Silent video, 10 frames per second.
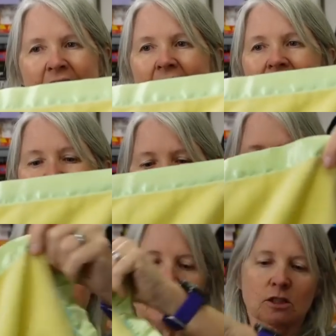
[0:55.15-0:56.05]
I
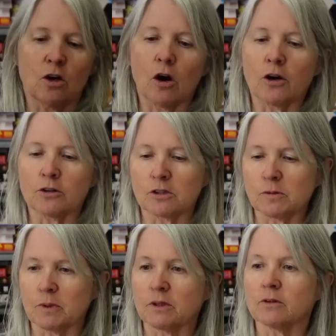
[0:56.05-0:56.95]
think it's Carter's,
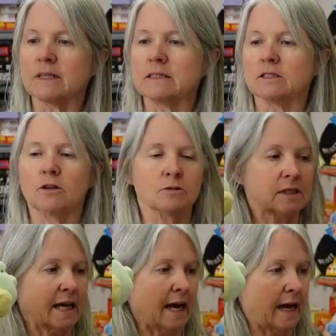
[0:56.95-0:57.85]
but there is no
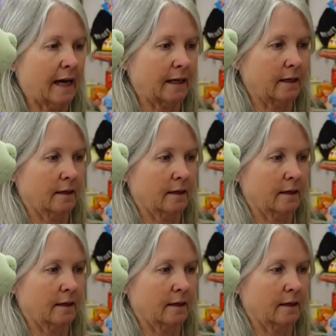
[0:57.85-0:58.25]
tag.